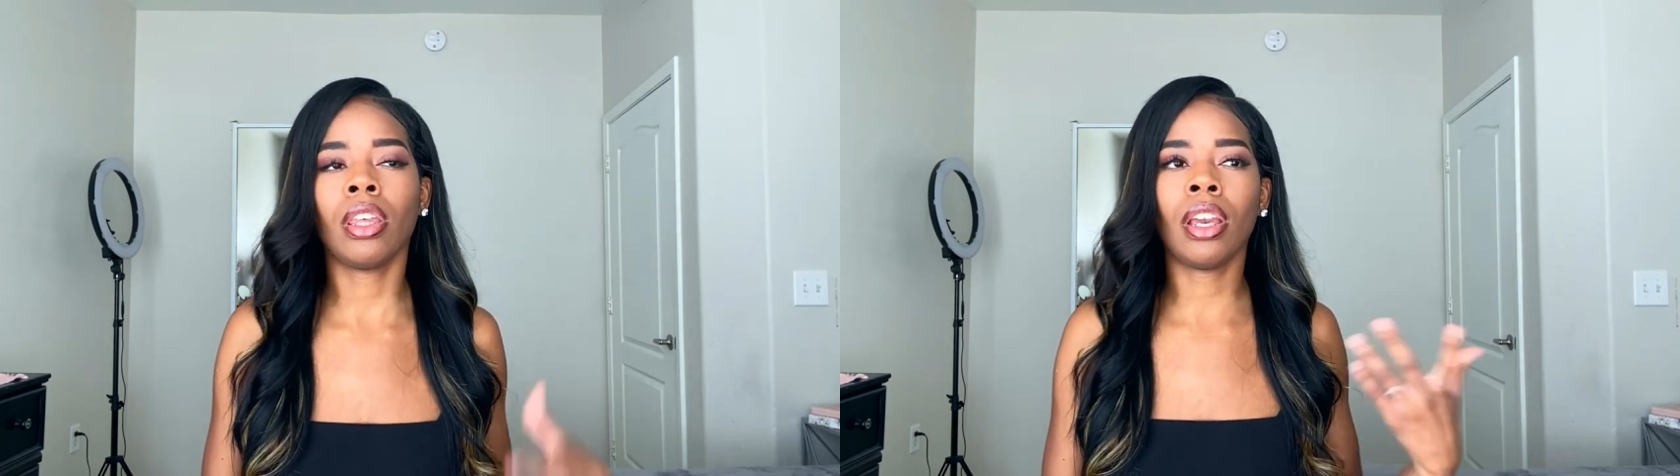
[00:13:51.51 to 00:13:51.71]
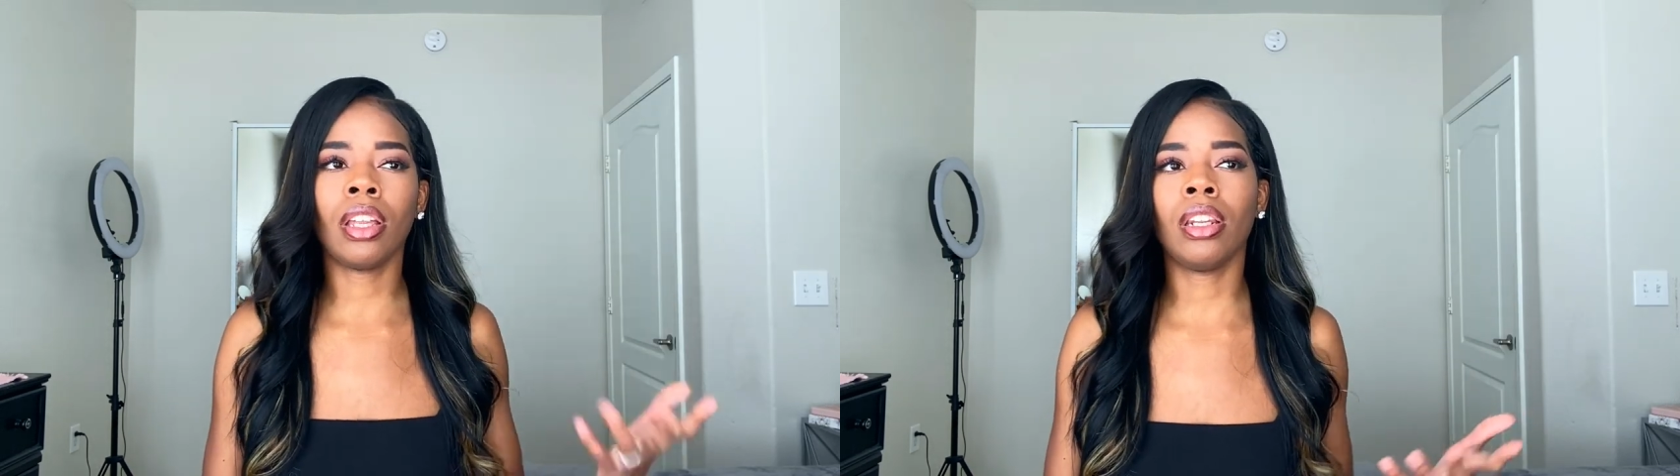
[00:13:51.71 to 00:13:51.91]

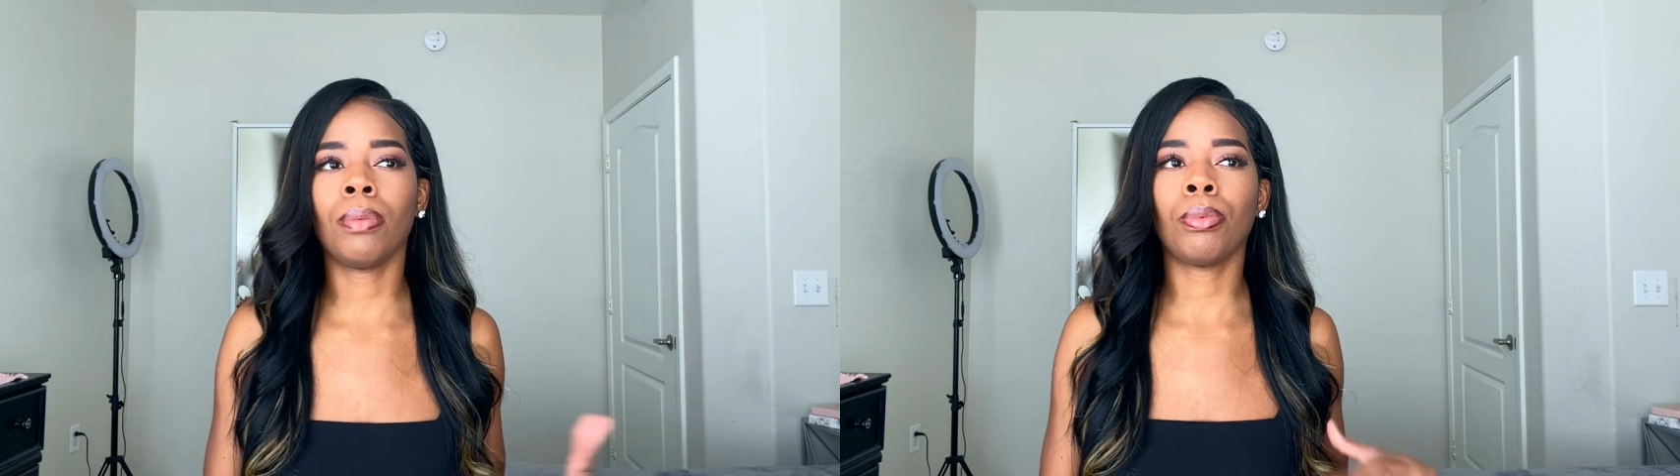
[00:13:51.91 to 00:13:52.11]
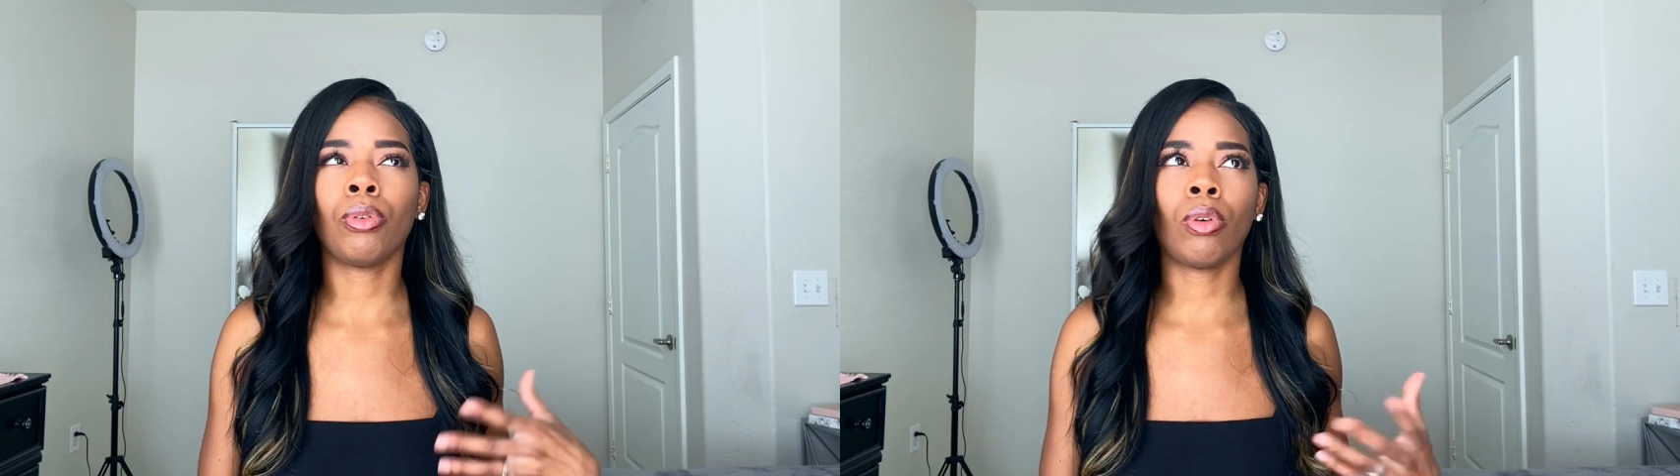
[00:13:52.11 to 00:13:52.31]
they end
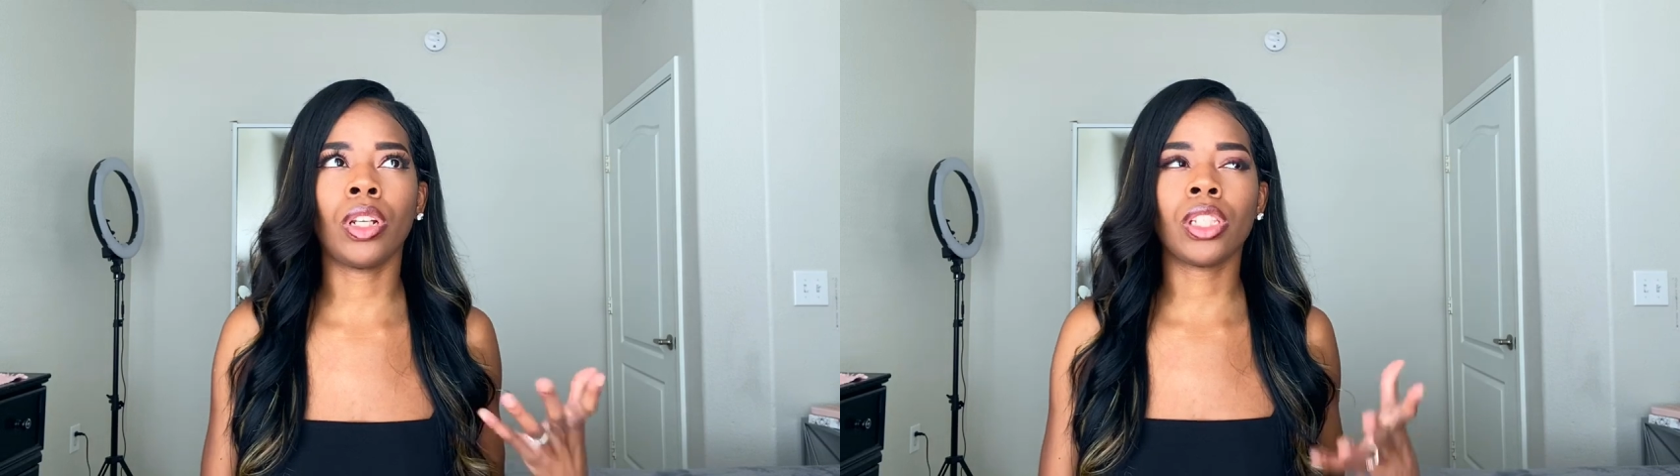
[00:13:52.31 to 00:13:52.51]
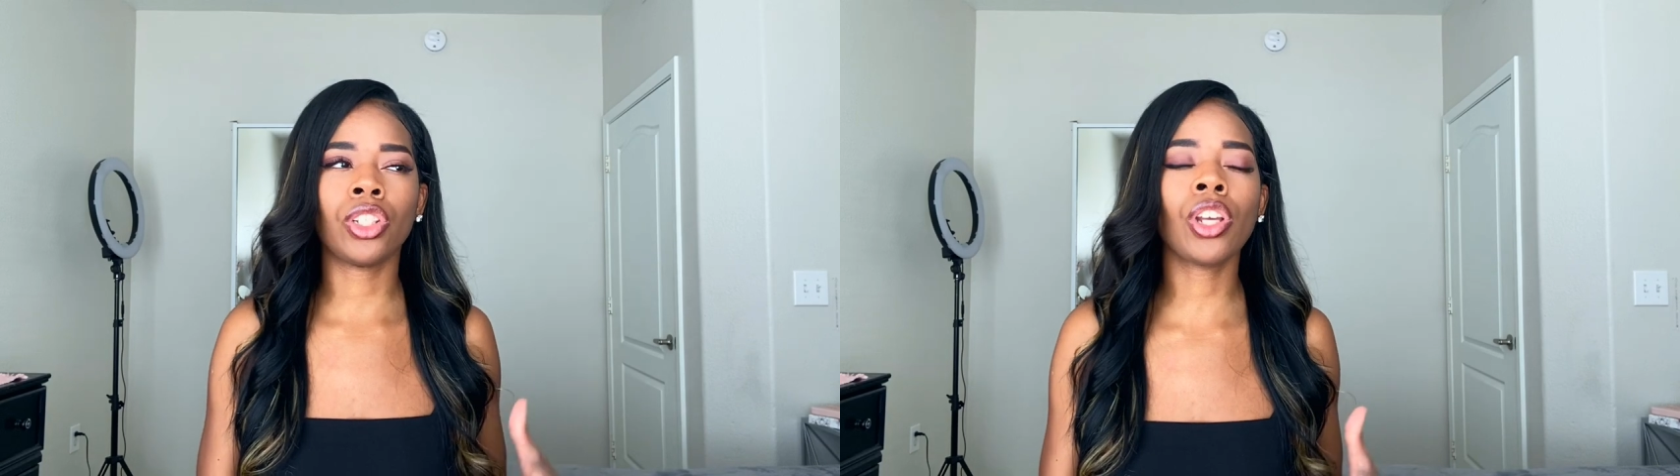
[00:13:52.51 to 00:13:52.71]
up going
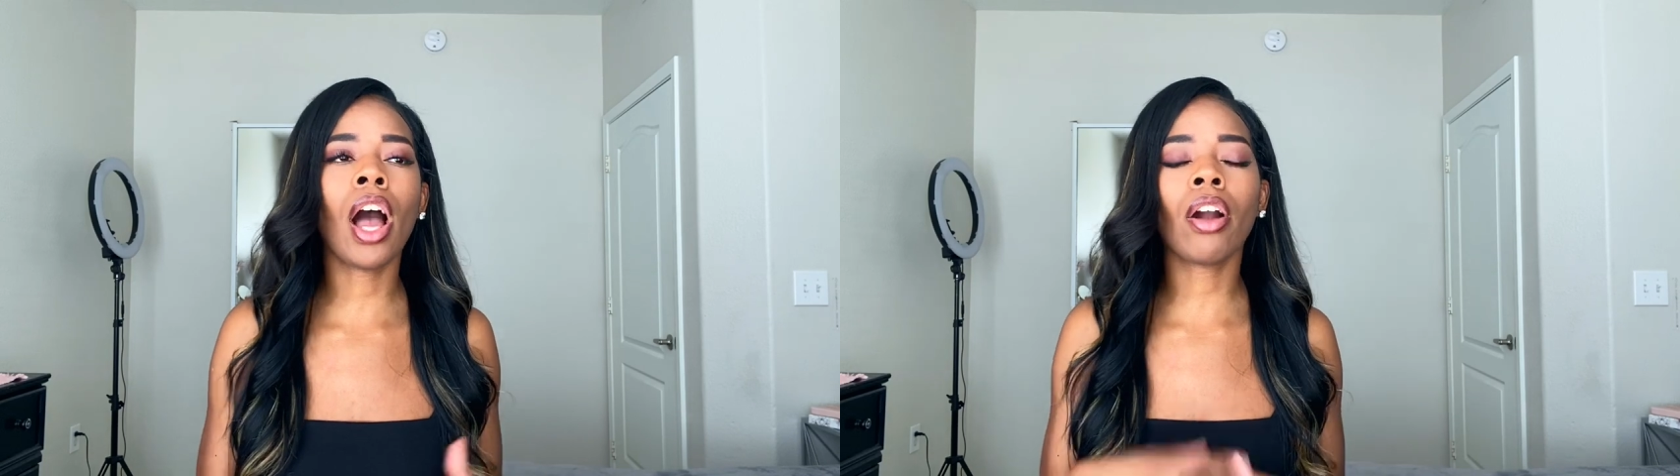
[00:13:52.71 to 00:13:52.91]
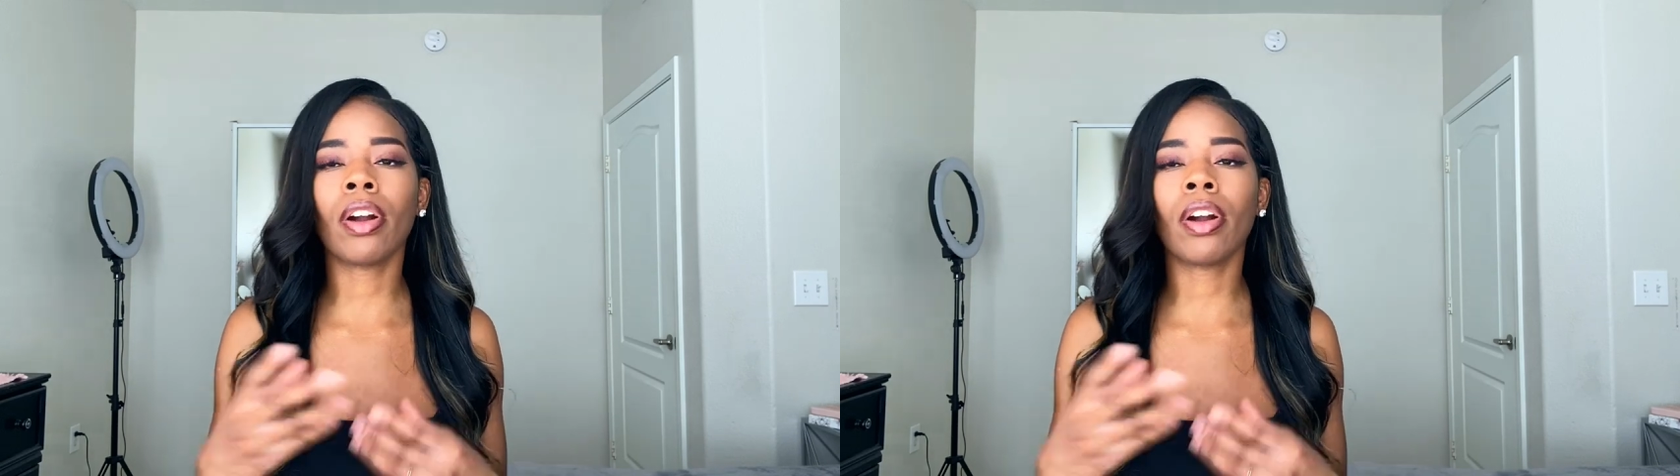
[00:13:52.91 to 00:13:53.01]
into shock